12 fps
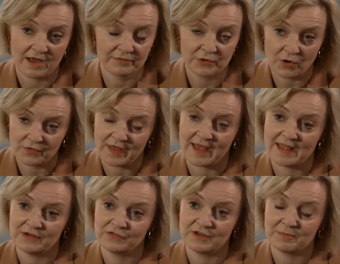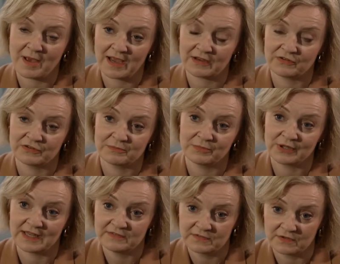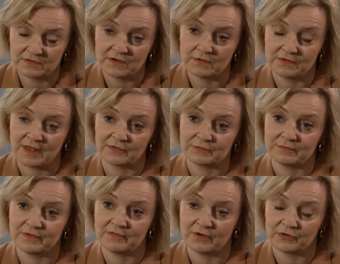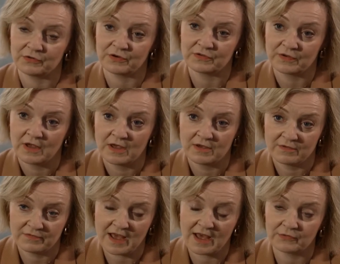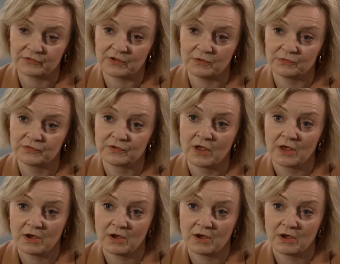I've got that energy package in place, the 2,500 for households.